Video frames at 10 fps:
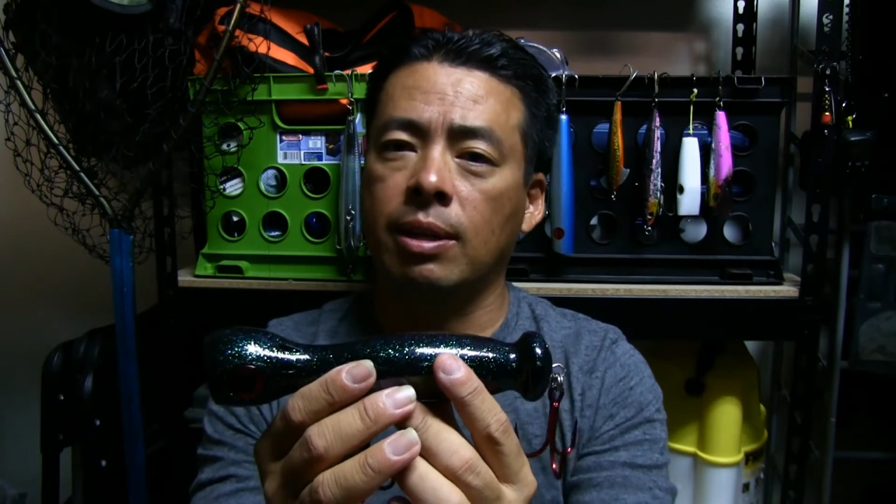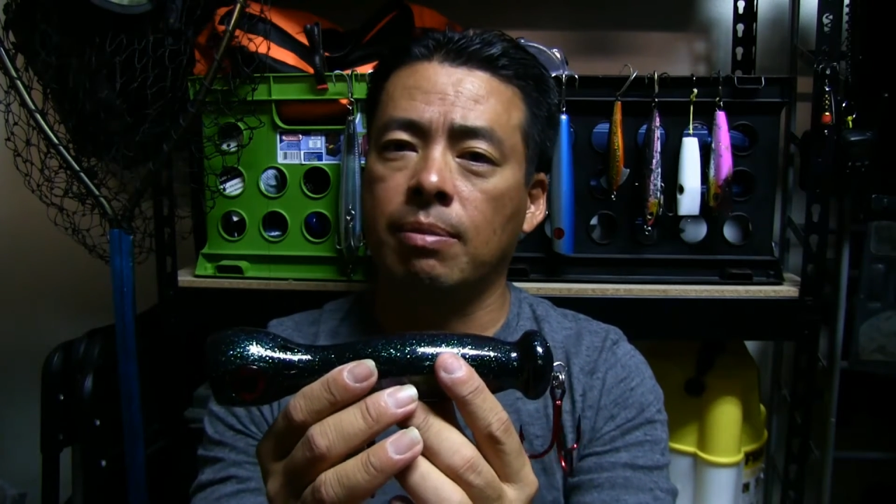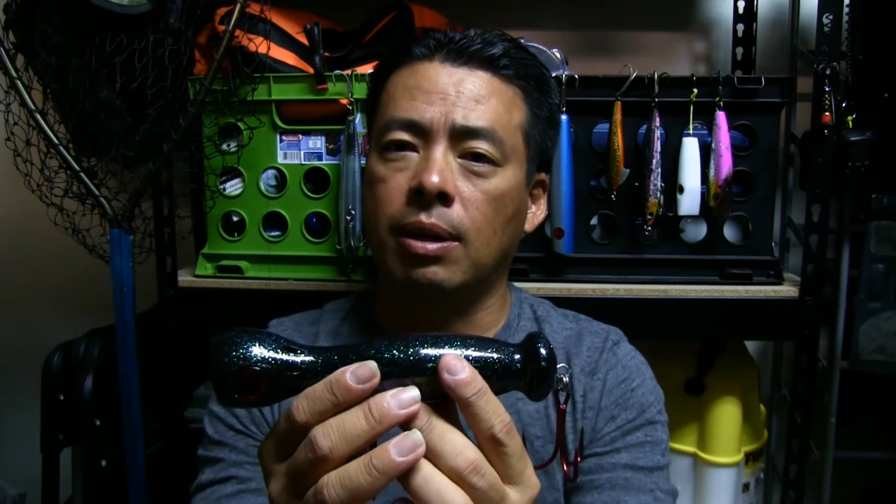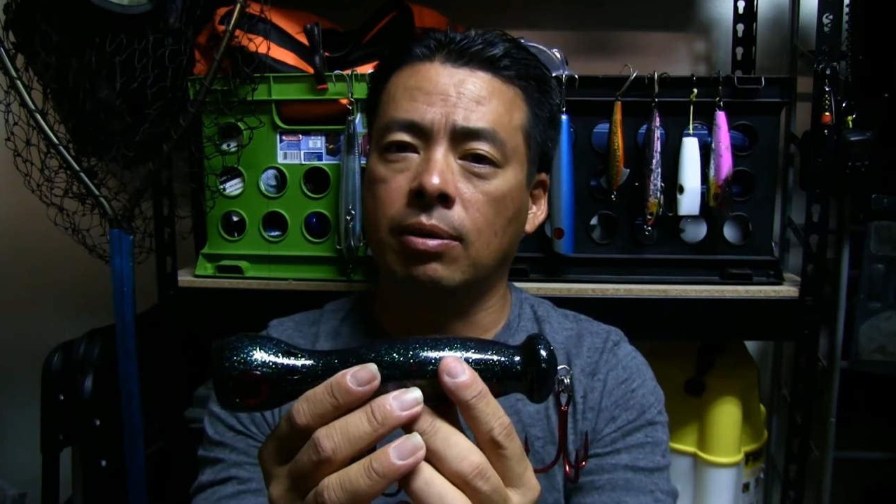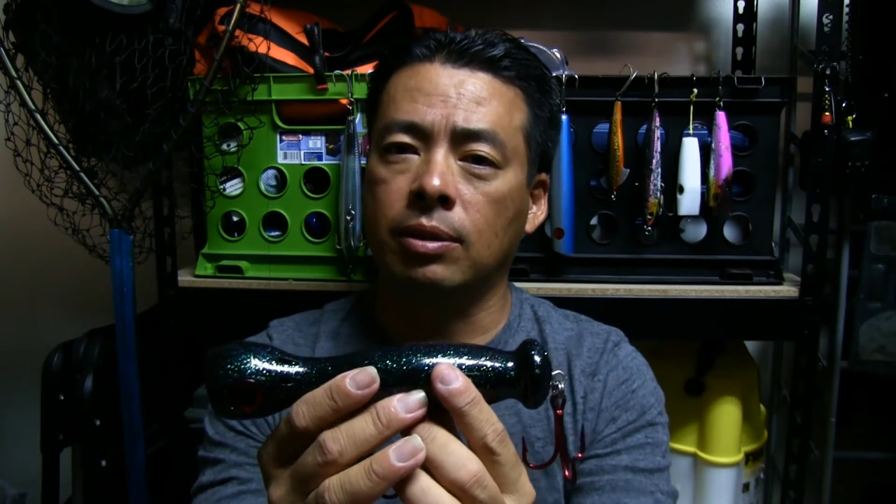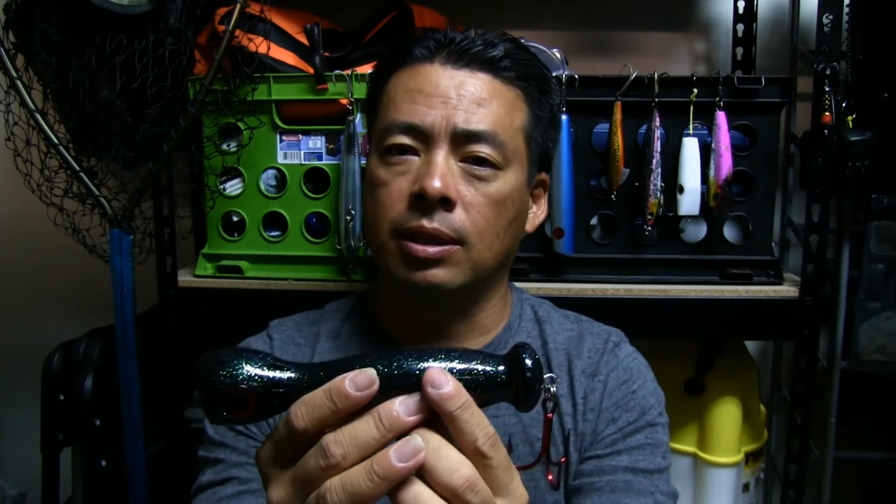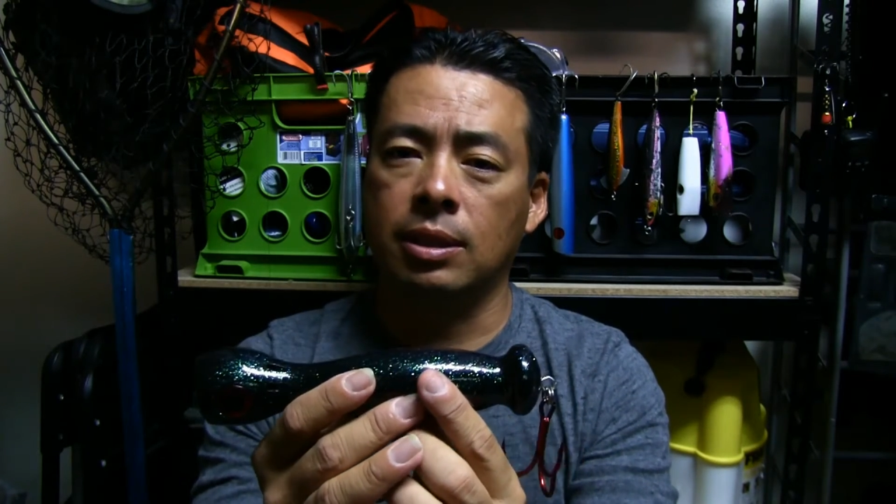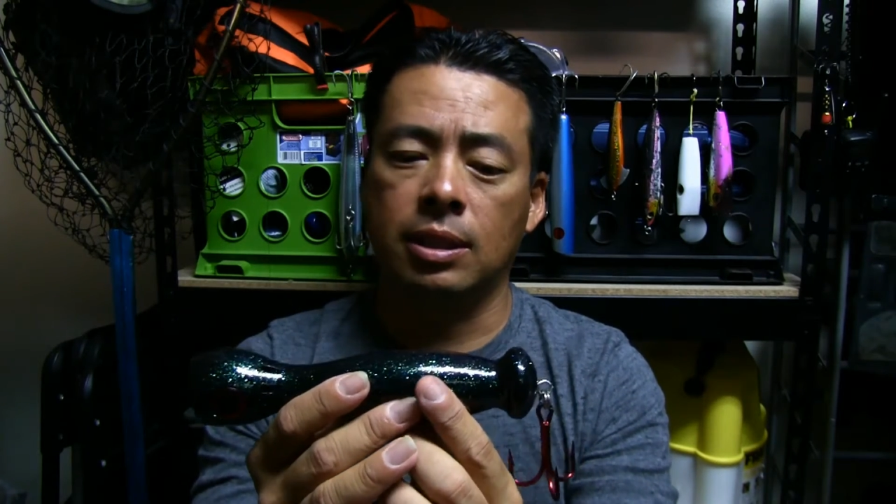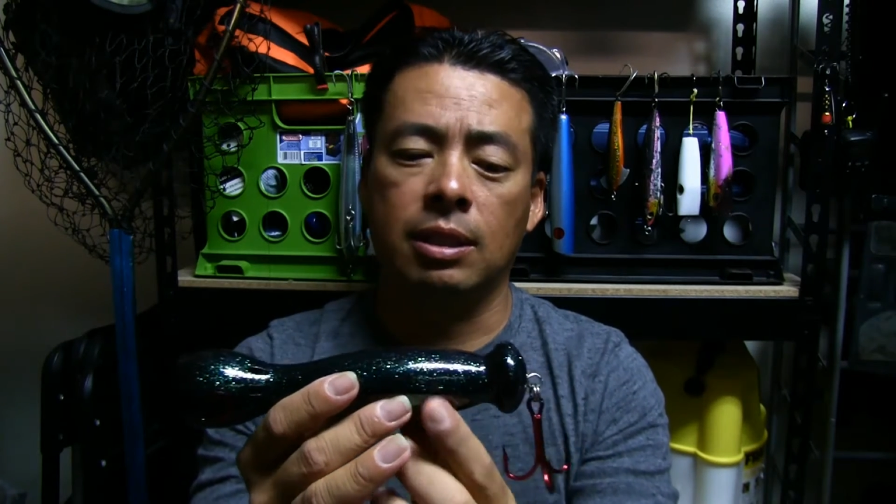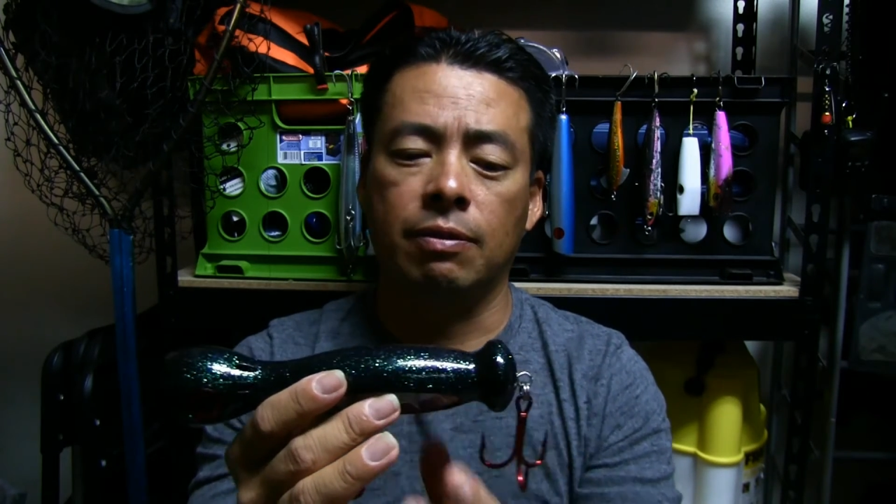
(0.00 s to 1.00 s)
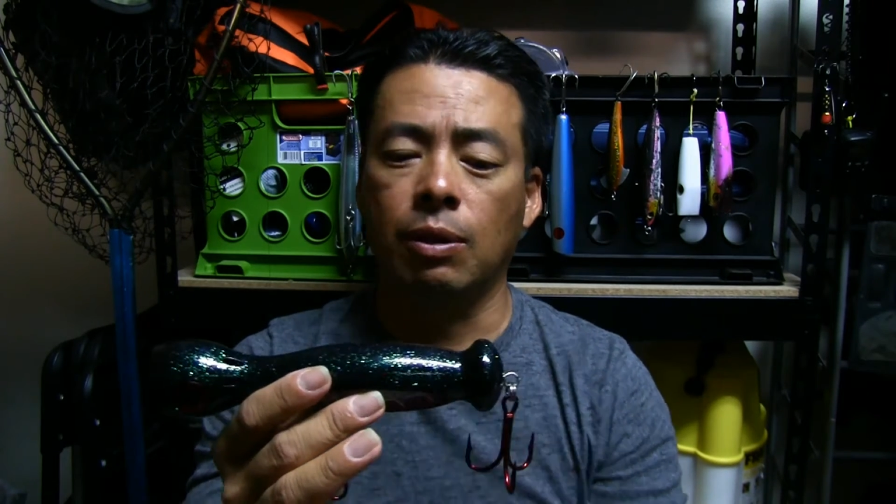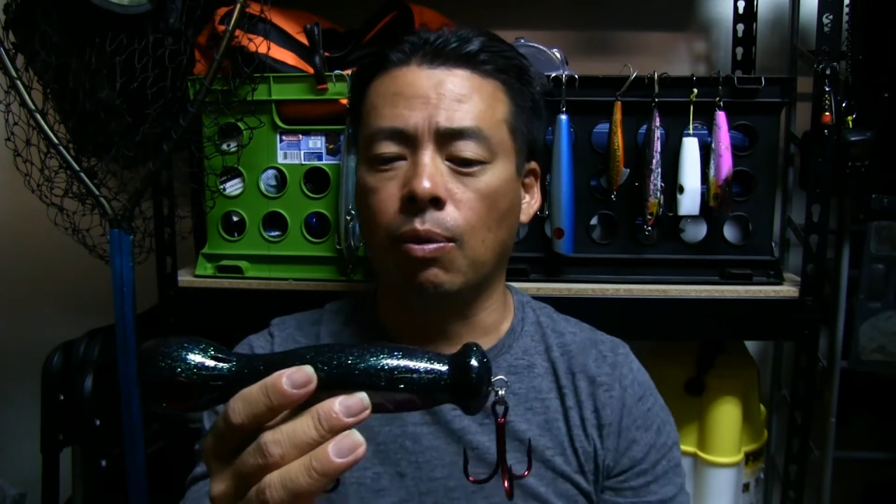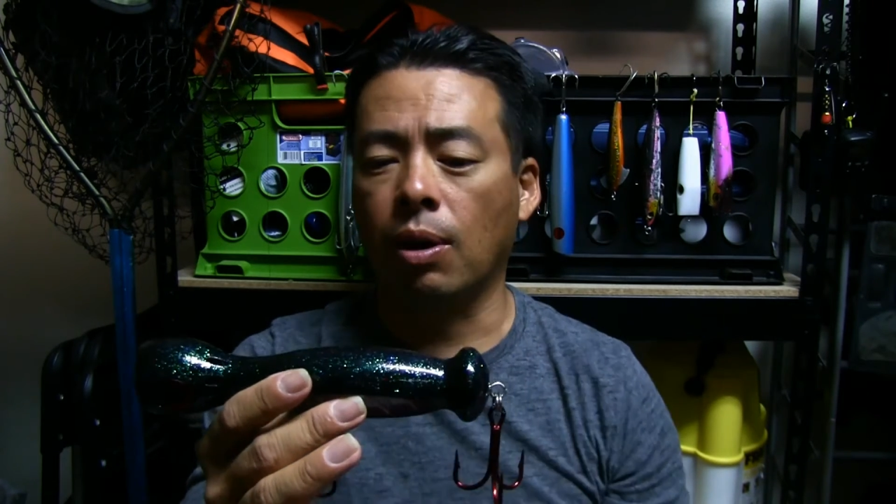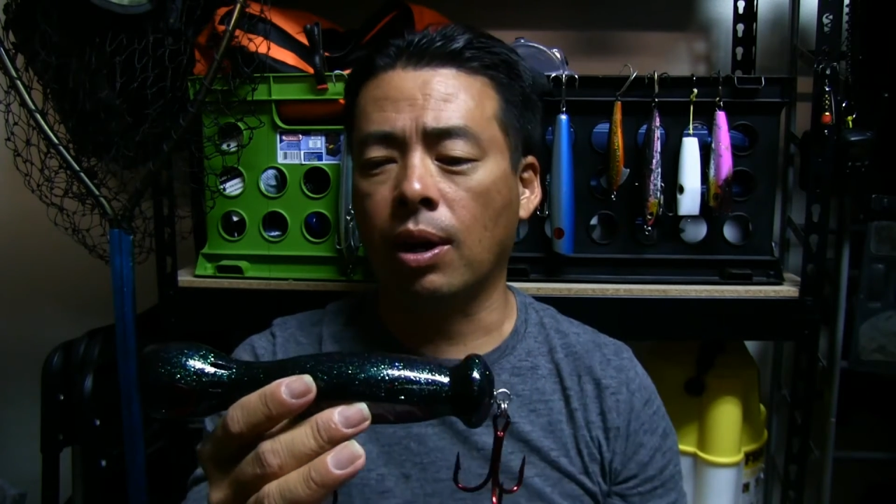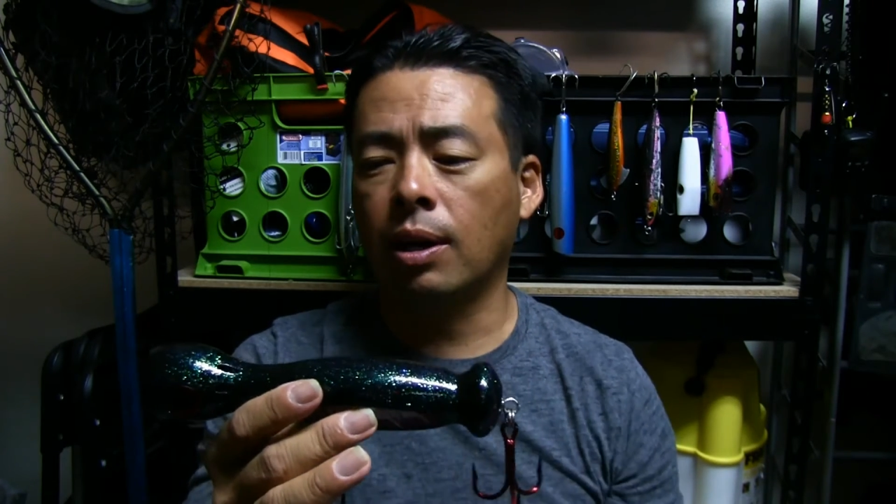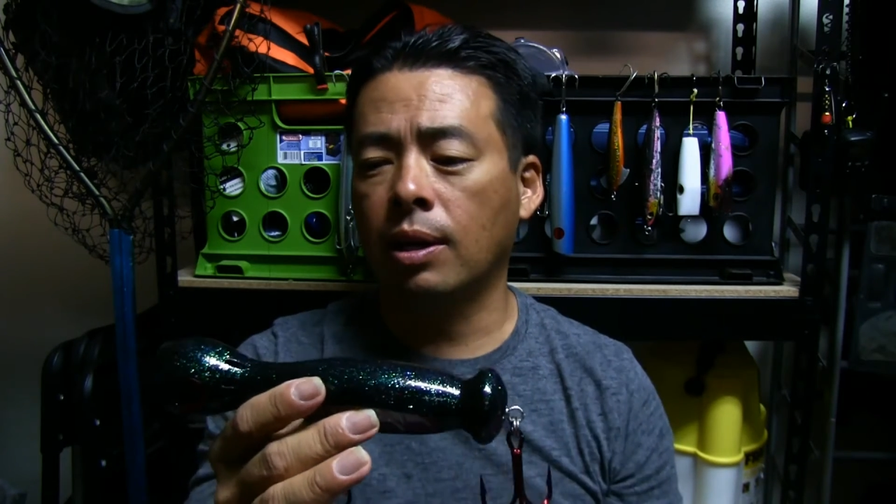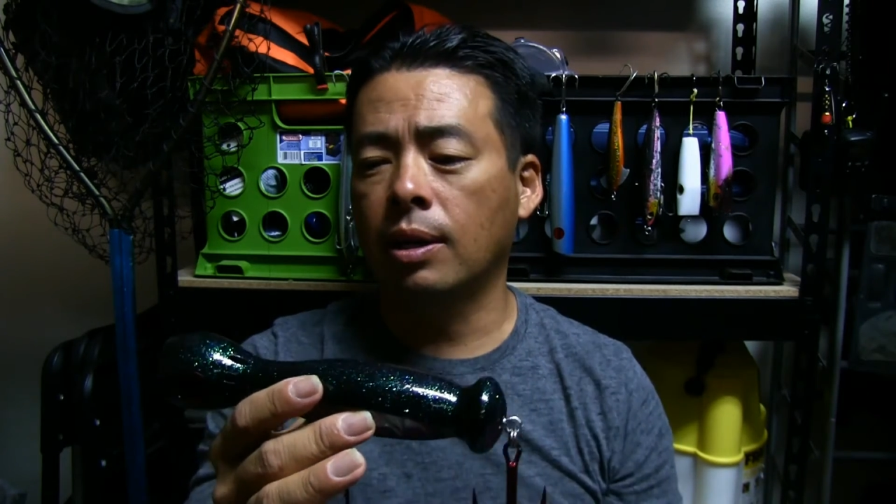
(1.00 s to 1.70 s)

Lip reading: them out and see if they work.